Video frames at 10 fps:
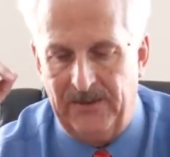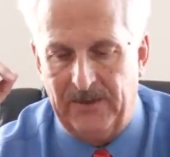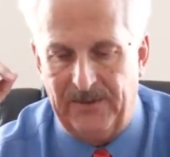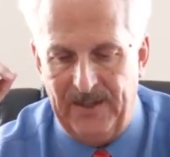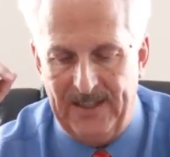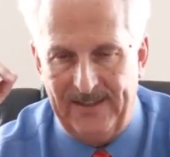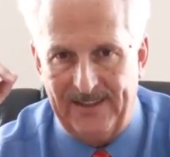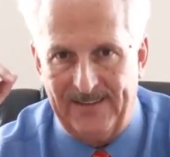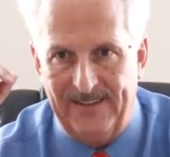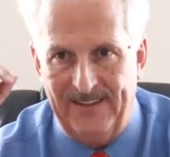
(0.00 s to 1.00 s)
So I think
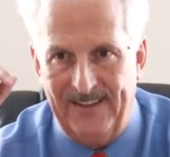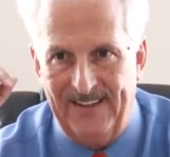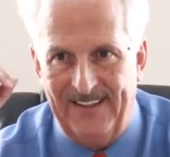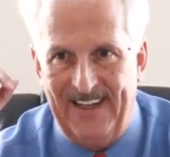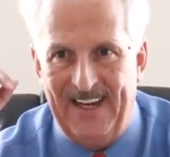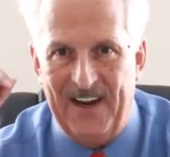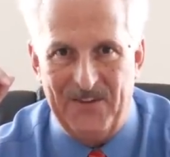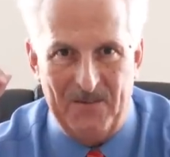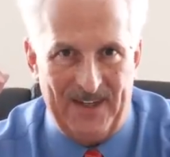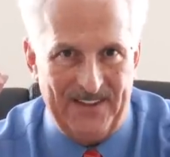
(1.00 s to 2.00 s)
that
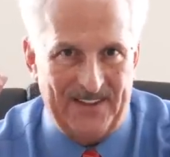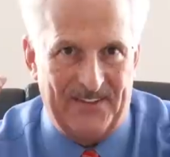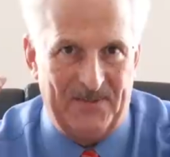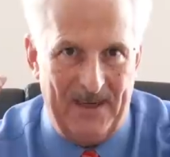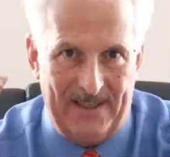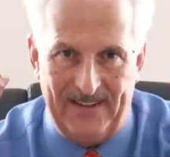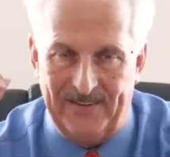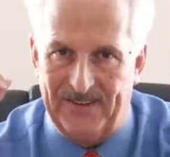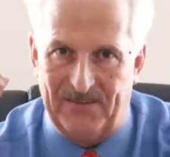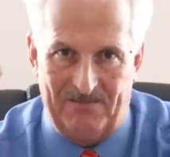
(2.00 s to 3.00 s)
everybody's
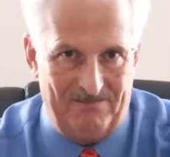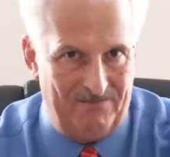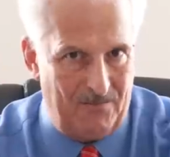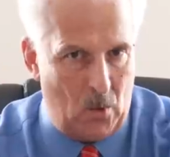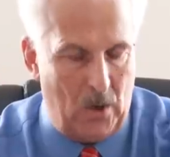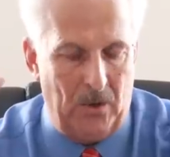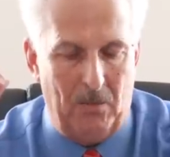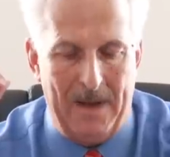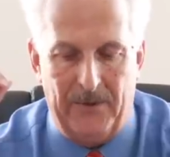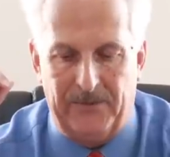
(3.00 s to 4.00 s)
expecting this
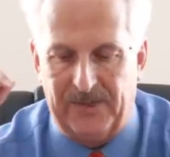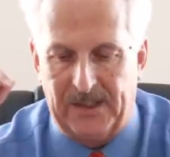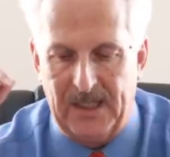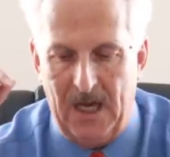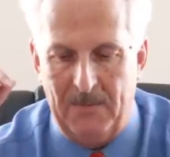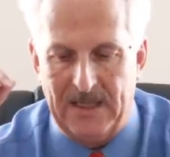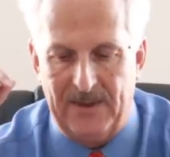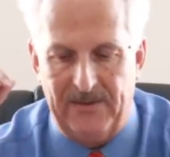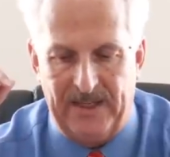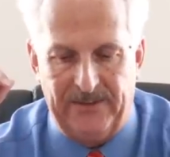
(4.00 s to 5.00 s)
oil bounce to come, and
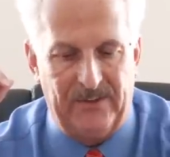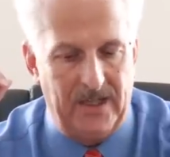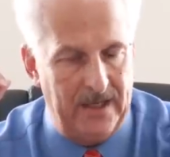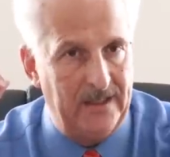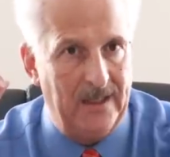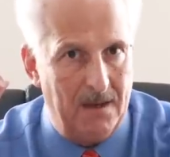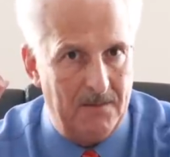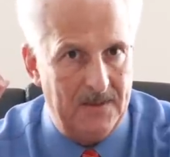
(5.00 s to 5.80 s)
I think it's going to come.